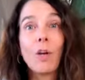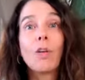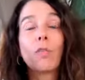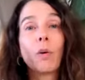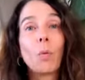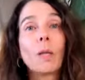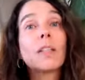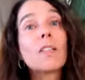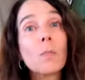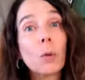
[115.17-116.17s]
for what
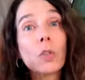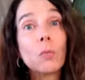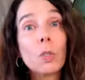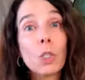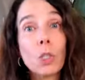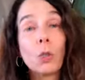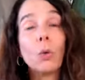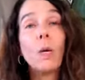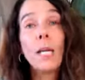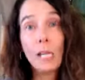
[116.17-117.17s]
this person would do